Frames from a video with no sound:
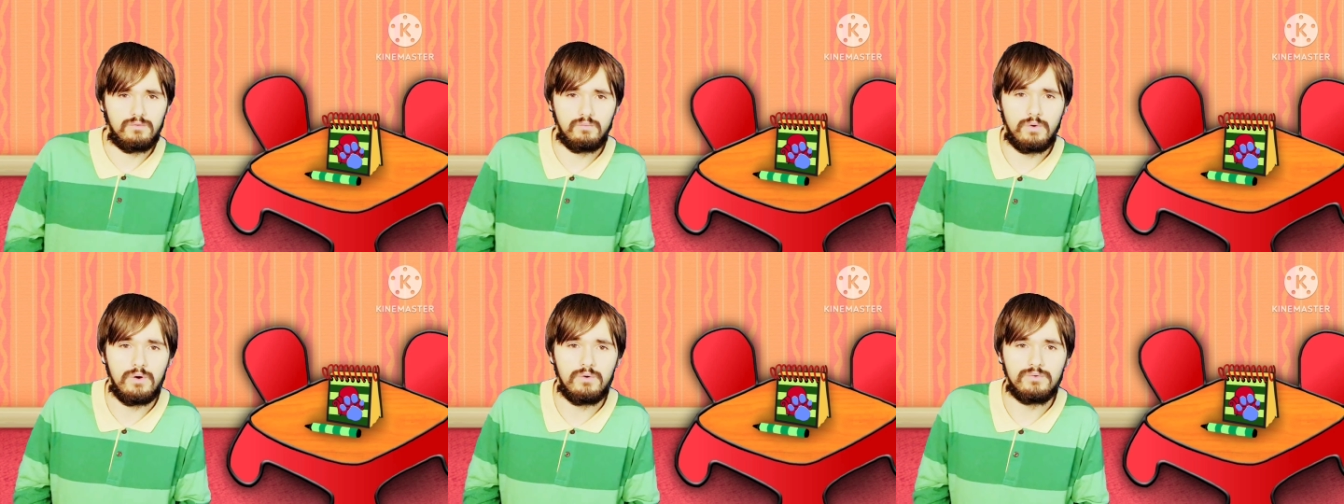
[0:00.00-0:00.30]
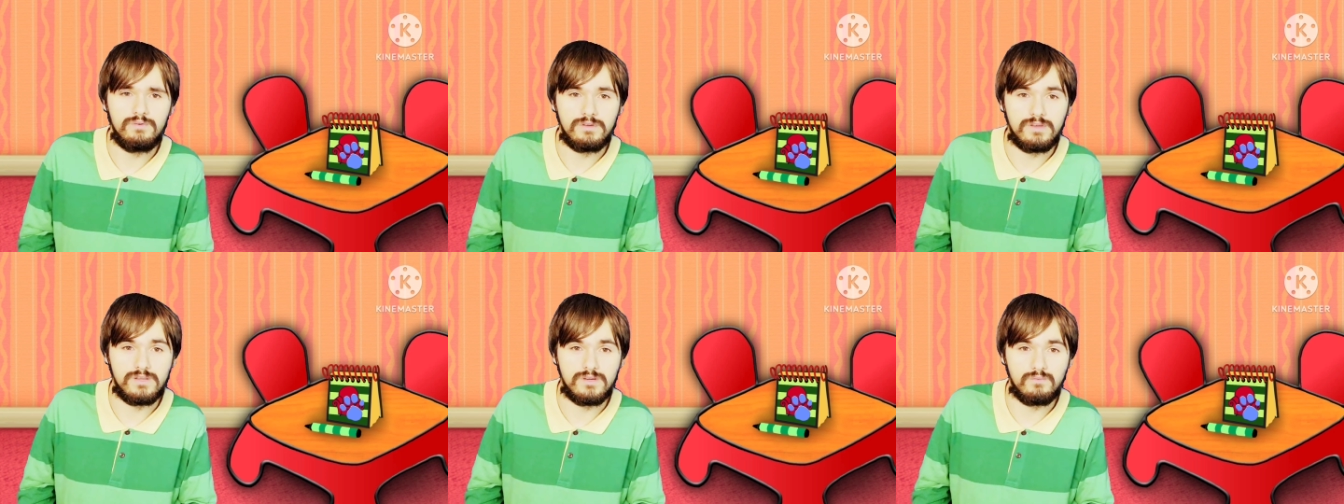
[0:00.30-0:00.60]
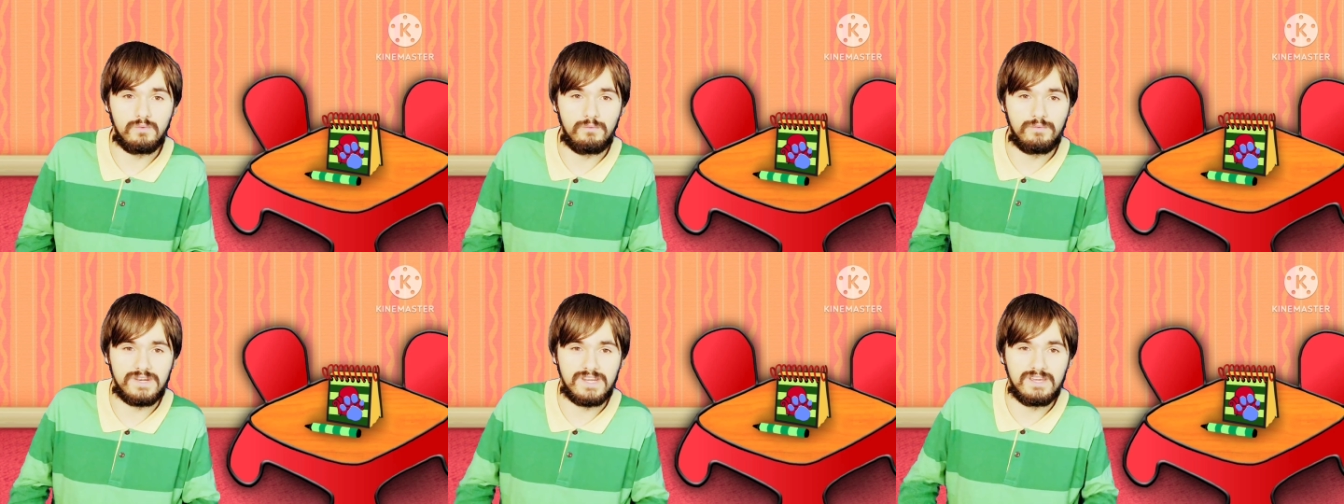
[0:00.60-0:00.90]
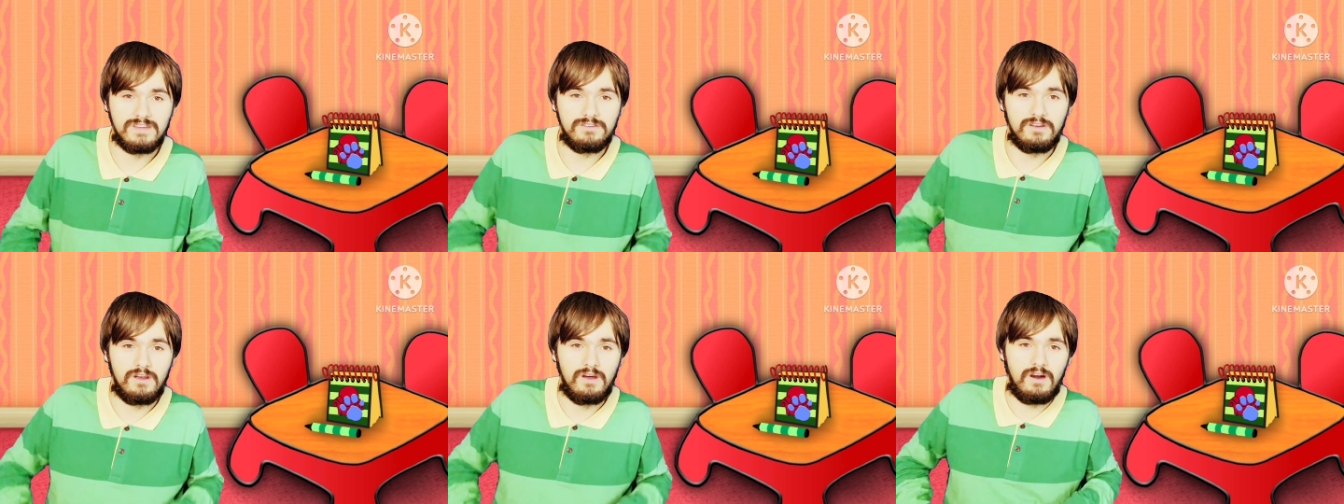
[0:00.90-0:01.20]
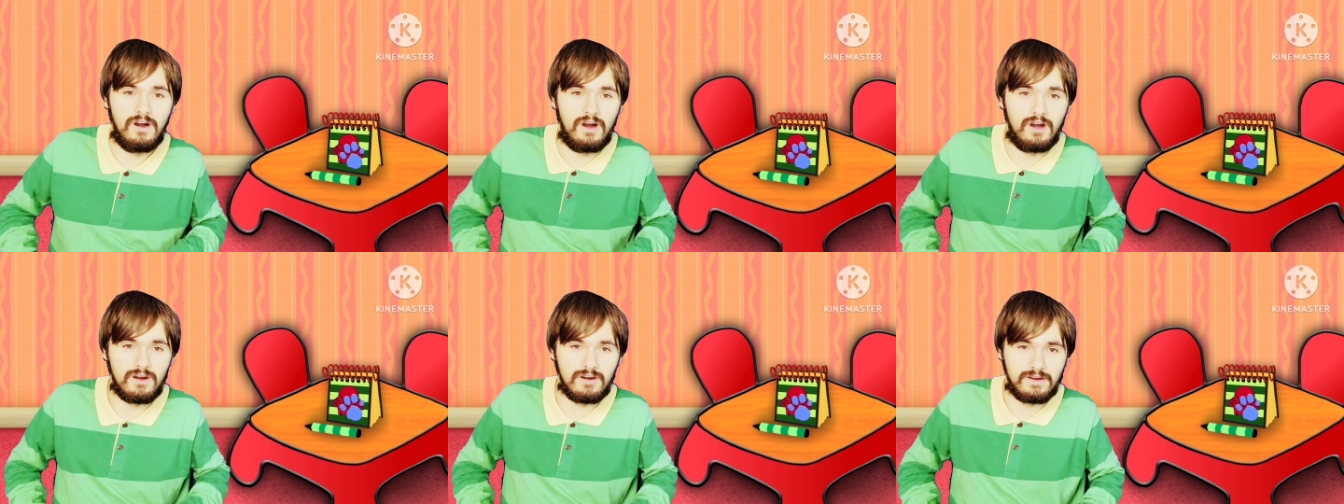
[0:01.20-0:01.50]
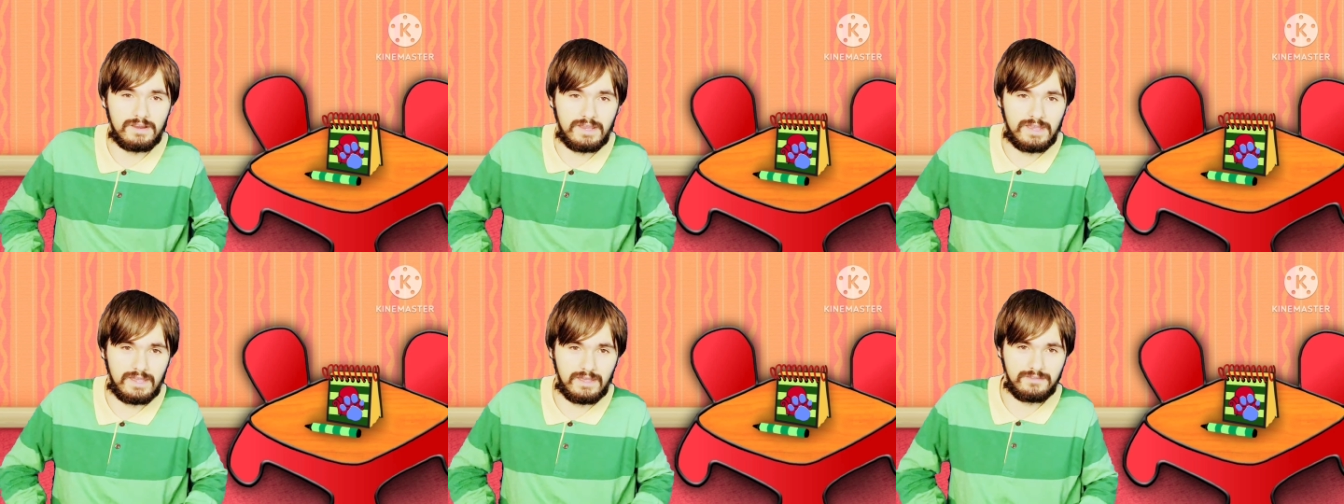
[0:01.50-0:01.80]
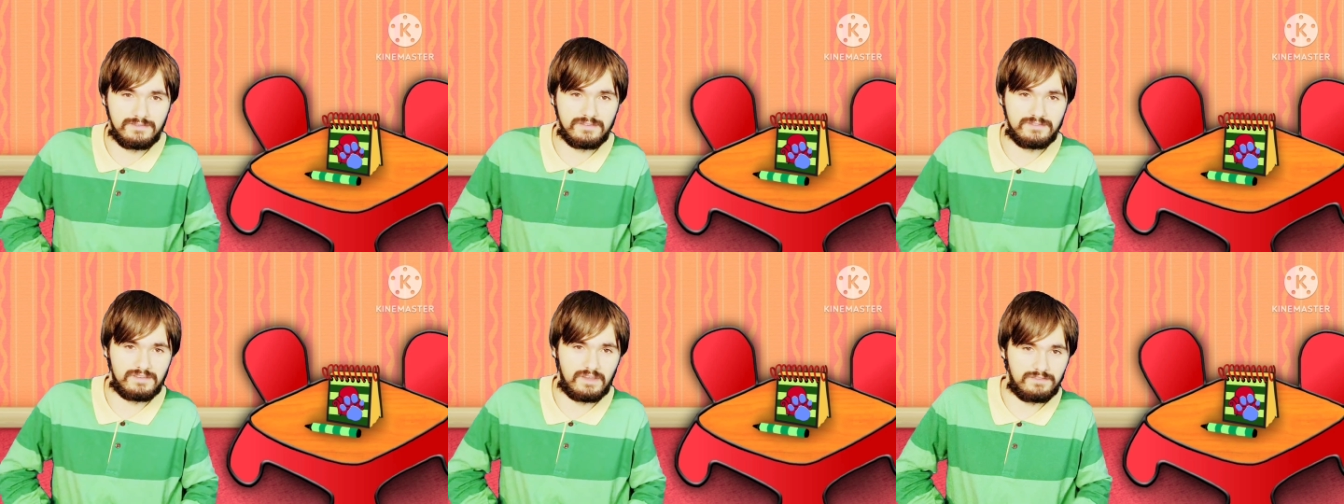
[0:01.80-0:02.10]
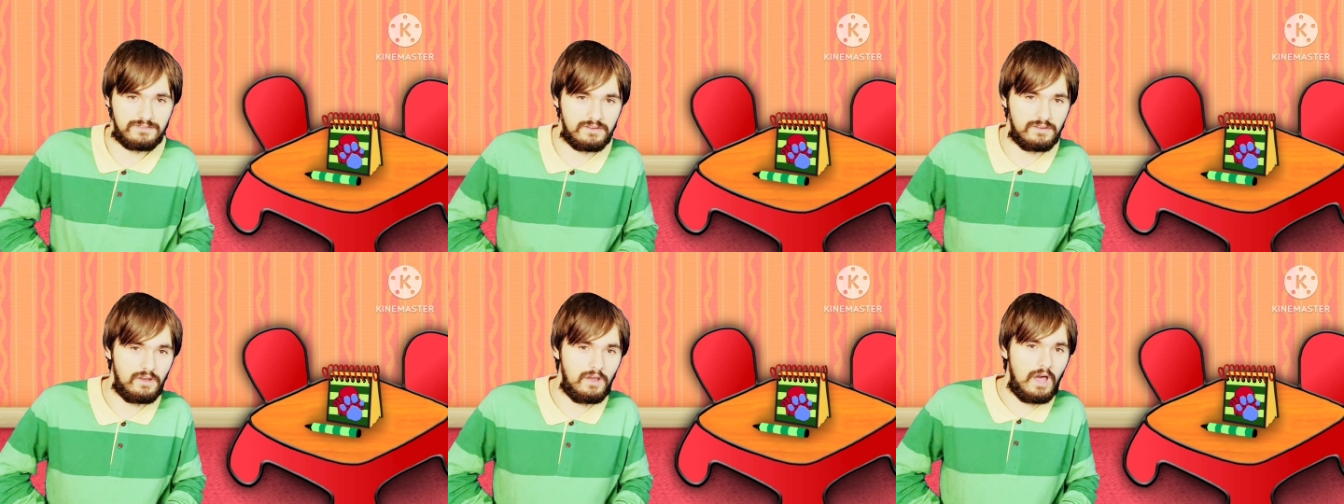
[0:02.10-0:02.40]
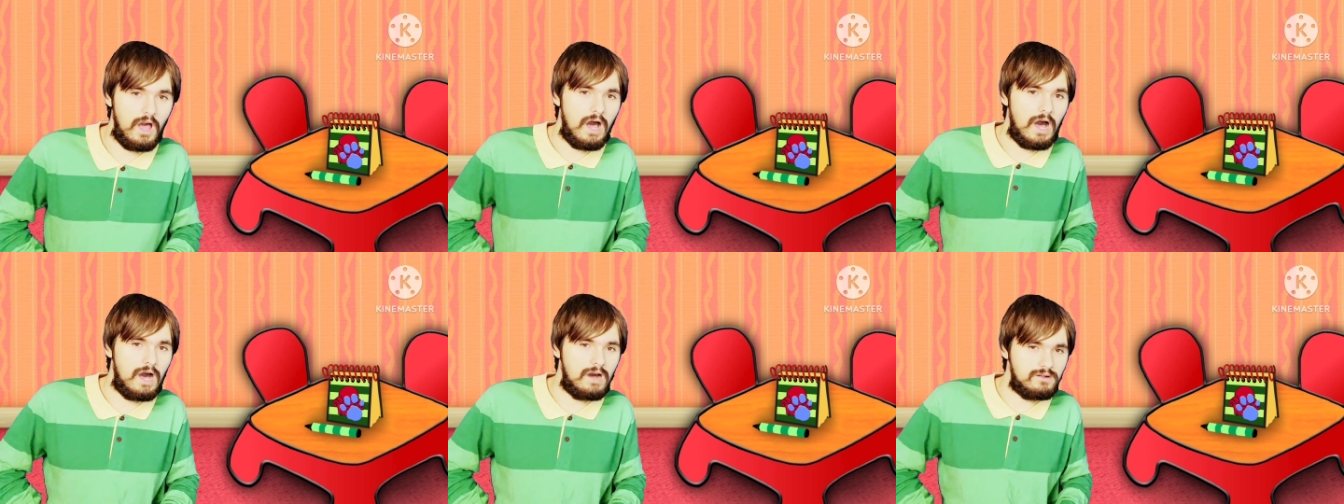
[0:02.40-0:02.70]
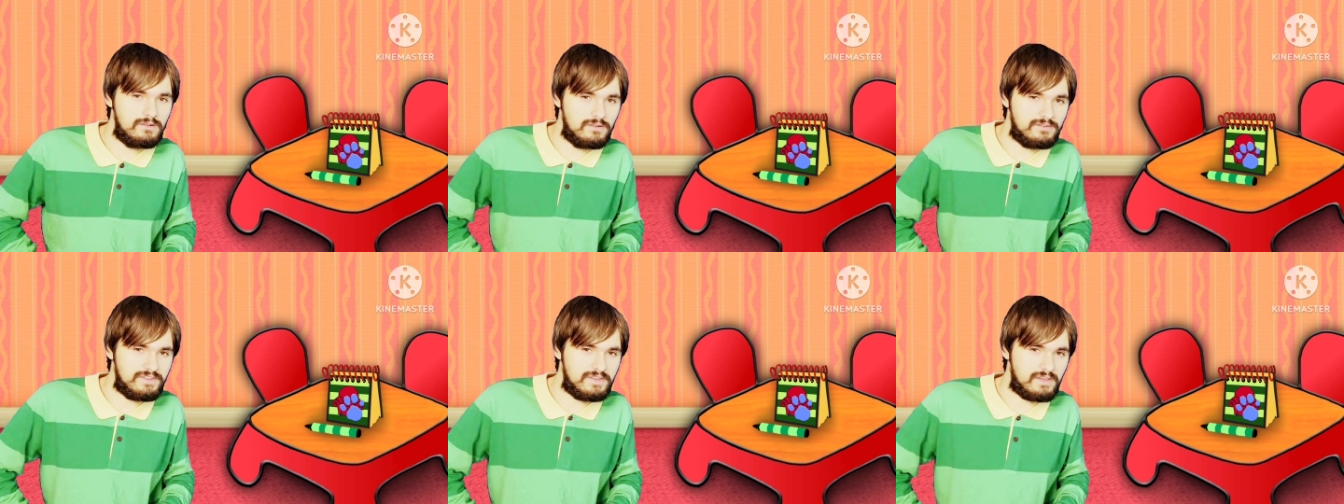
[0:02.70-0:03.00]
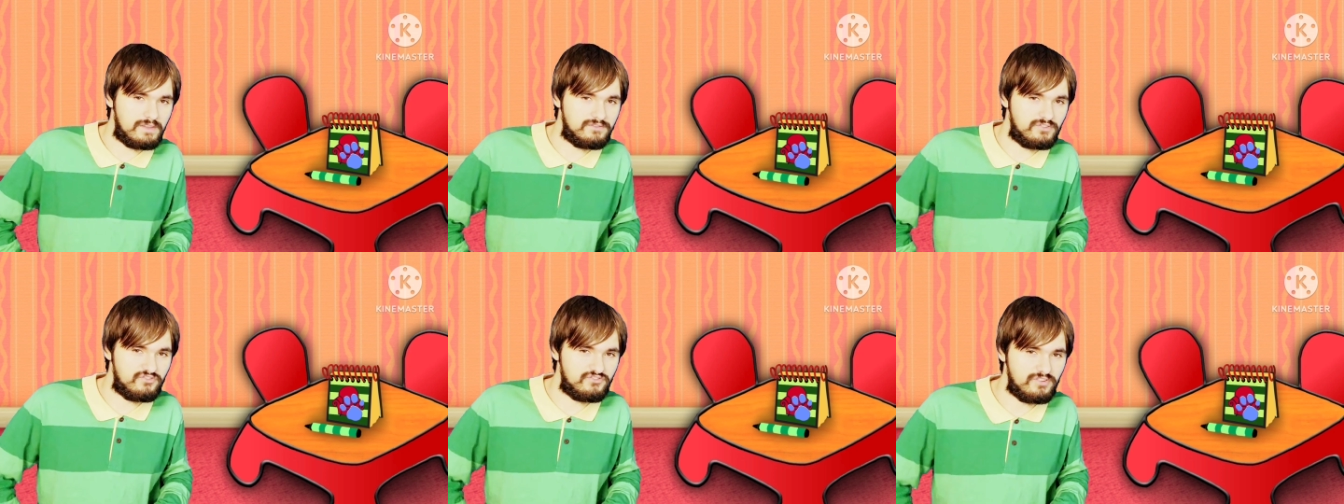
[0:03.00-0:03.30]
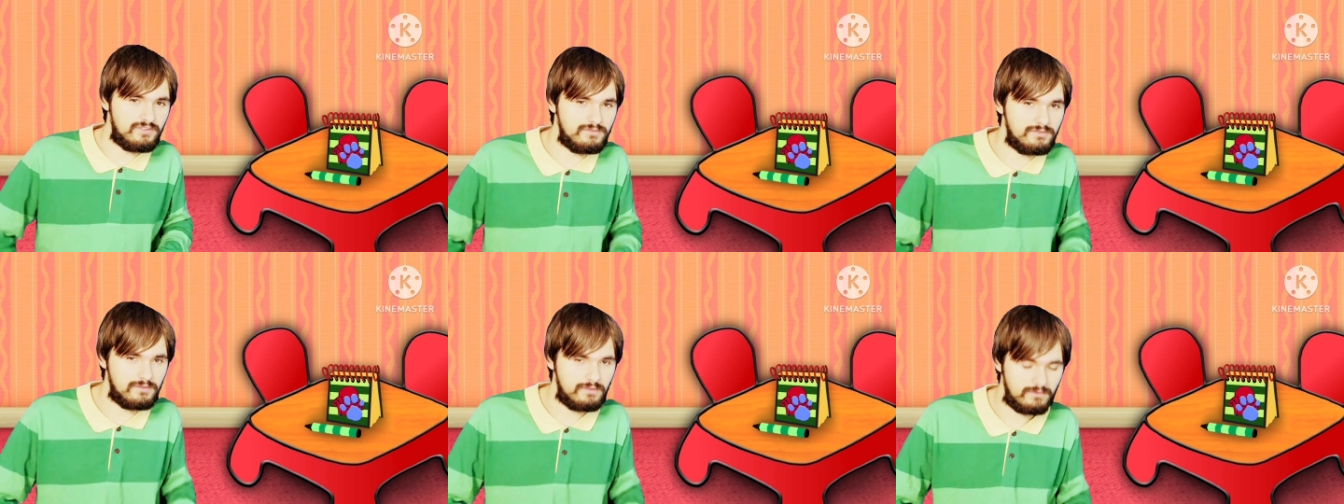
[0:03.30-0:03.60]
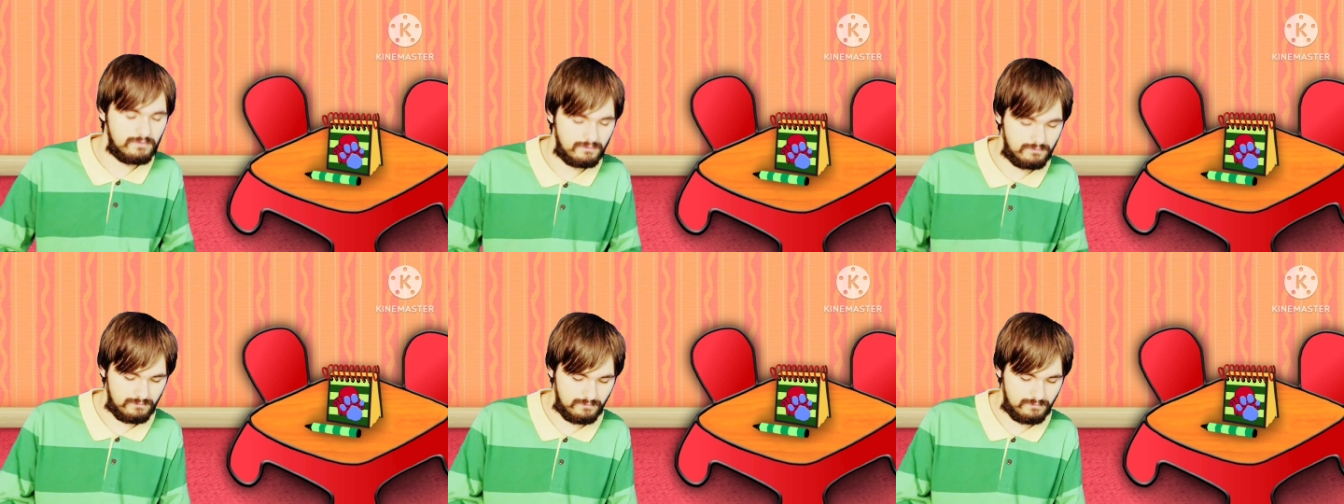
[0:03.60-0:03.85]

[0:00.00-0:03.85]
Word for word: Well, you know what we need? Our handy-dandy holiday edition